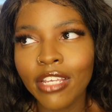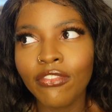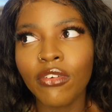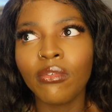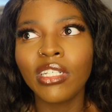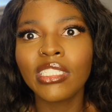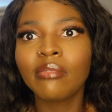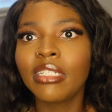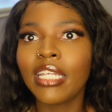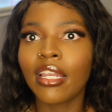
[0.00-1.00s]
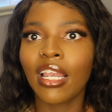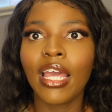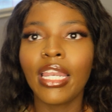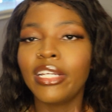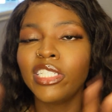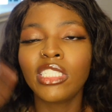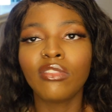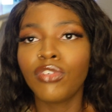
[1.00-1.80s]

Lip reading: If it was something down the line, like this is